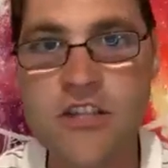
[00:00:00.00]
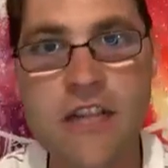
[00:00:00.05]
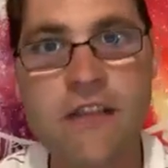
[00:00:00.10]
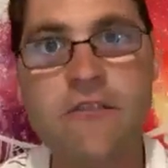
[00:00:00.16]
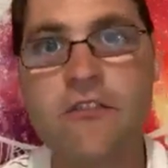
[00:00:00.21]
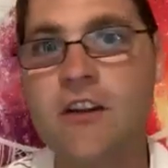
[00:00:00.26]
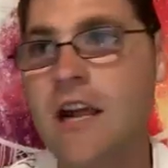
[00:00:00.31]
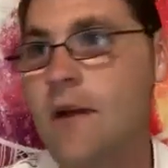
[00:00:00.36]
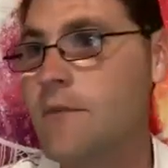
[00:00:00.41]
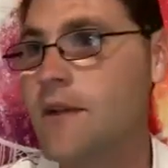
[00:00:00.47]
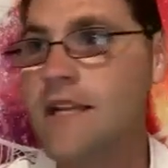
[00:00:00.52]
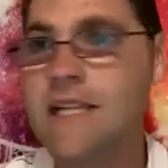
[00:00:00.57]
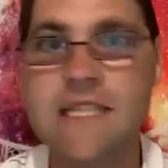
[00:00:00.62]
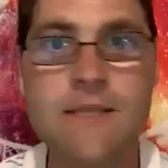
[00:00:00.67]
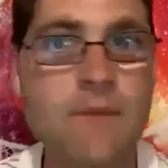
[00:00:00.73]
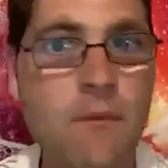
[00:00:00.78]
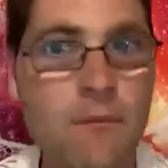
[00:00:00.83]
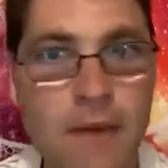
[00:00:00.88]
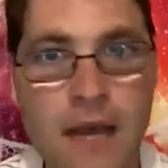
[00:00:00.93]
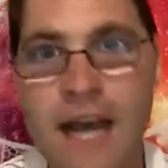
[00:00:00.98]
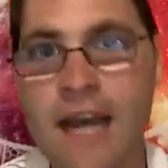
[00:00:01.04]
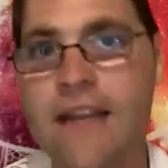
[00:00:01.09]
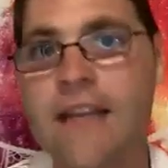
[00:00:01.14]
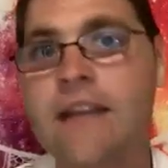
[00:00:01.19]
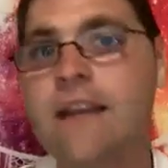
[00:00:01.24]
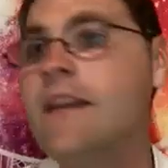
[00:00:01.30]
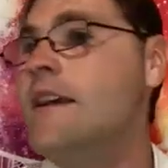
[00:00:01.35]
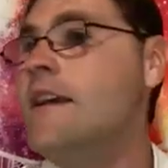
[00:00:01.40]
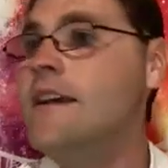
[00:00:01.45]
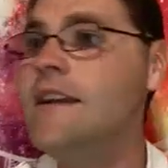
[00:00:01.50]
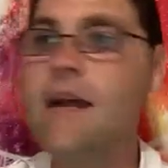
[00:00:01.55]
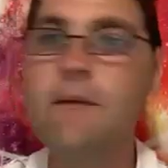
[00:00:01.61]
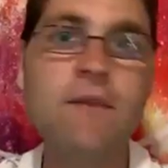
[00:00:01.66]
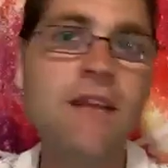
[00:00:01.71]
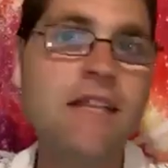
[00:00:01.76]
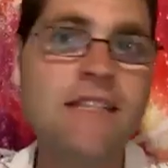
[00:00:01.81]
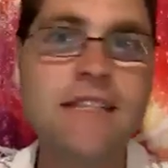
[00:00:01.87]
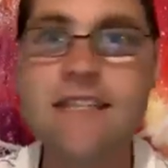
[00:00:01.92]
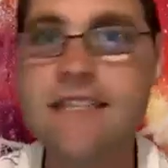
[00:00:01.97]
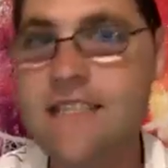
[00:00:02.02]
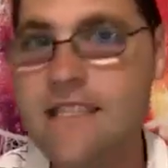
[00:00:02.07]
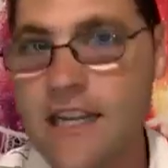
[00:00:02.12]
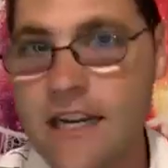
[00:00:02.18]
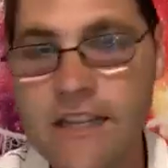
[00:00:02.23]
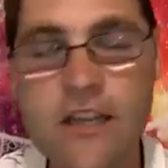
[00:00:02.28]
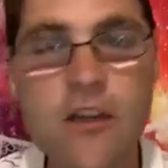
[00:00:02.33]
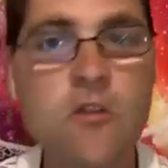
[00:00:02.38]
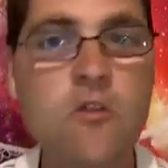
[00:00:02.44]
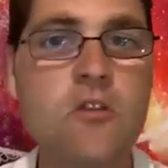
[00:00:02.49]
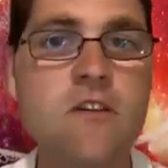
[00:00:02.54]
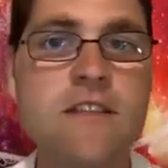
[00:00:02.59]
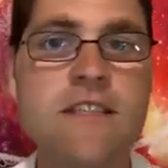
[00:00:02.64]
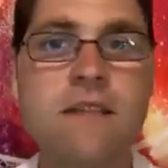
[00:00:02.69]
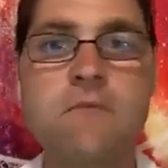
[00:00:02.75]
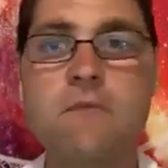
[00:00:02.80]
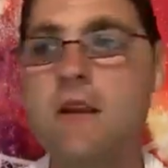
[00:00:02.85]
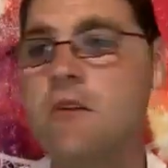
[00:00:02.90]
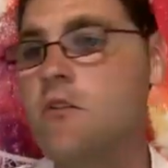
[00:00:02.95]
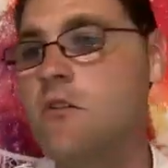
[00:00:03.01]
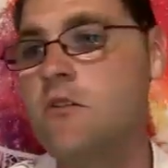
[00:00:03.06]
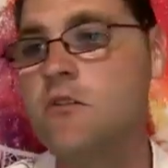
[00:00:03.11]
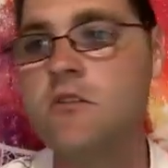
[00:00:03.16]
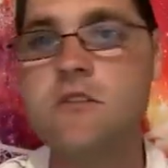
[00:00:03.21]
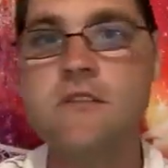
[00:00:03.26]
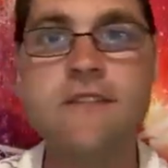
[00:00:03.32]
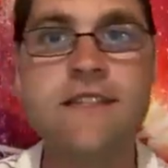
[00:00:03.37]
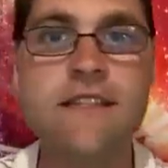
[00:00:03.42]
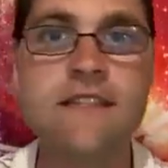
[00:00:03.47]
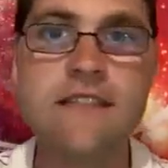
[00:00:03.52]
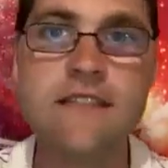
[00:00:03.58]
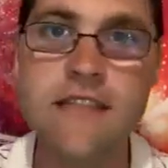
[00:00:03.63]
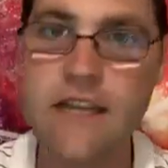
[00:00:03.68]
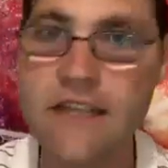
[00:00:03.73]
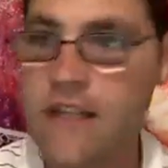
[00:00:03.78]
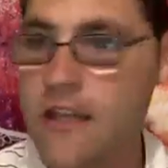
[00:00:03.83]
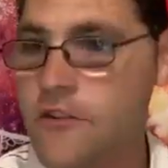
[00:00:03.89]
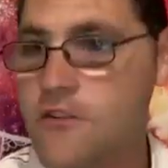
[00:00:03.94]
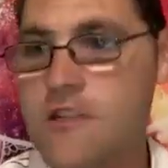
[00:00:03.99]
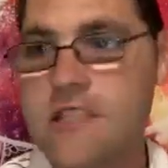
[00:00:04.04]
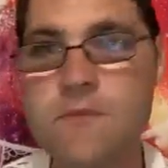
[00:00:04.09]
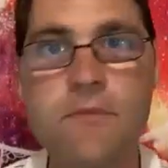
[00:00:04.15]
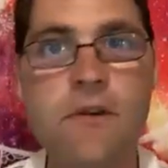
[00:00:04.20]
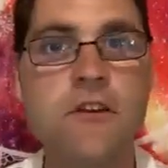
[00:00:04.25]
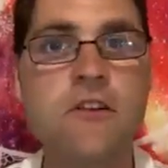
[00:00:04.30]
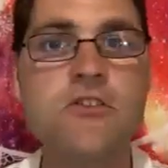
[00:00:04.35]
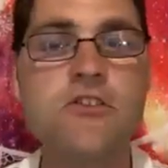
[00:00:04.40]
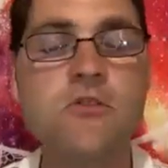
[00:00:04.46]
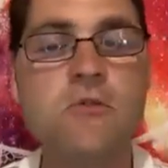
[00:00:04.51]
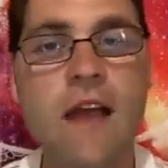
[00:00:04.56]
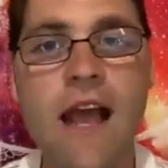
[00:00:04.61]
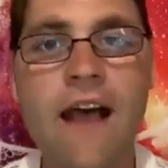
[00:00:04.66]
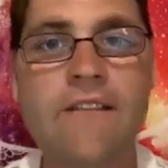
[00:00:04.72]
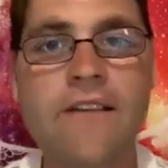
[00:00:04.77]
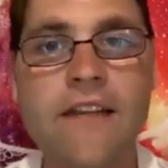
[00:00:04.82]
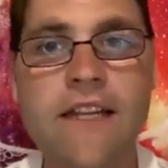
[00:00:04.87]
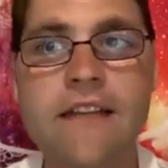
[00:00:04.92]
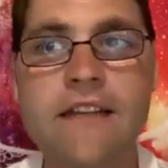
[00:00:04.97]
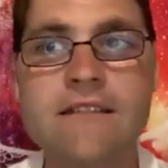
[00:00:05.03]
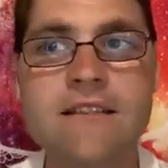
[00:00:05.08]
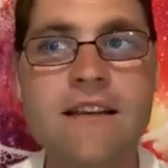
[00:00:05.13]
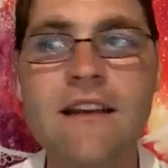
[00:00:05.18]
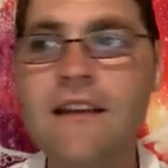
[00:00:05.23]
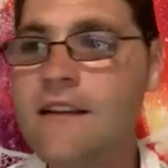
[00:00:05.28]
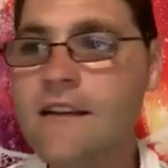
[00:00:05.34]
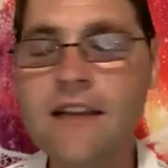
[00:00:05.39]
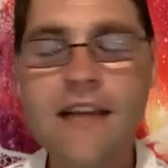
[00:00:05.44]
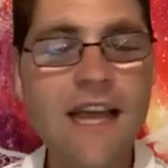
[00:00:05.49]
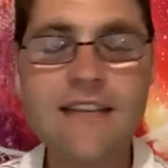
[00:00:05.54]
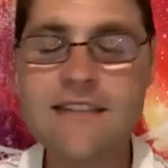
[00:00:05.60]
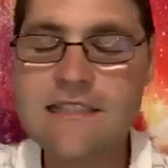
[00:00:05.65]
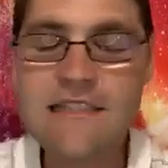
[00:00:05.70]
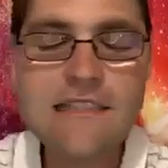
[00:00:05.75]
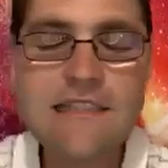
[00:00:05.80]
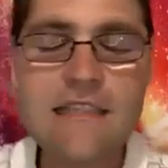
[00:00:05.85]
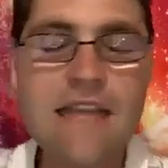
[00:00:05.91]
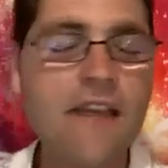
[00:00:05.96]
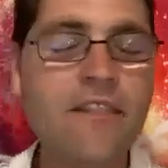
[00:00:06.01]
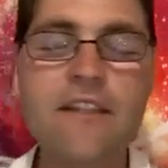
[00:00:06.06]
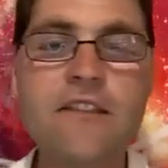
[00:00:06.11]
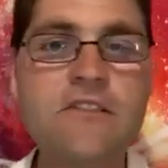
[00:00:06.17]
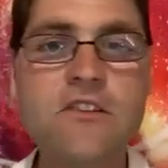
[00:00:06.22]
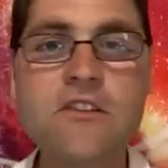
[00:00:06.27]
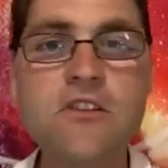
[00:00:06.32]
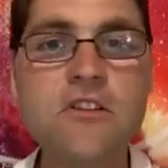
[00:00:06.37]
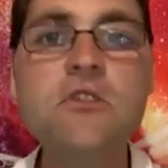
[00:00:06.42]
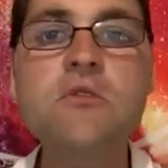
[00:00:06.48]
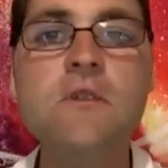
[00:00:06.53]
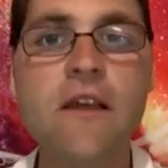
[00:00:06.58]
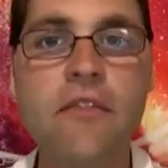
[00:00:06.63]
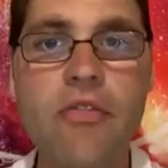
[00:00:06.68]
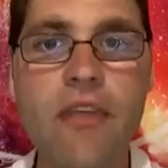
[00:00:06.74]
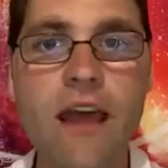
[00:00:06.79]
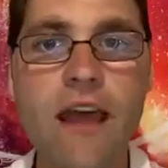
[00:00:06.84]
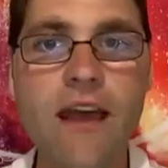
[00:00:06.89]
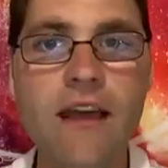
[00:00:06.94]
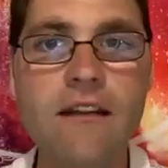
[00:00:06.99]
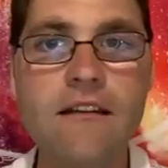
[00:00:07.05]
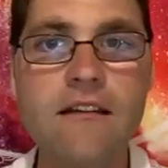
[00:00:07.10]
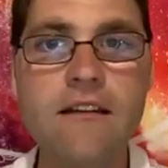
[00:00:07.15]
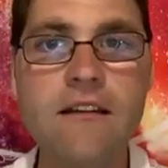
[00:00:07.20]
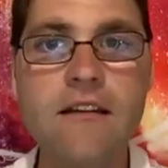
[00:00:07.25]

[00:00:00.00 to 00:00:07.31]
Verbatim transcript: Schaefer, not because I'm a body, not because I study A Course in Miracles and study other spiritualities. It has nothing to do with that.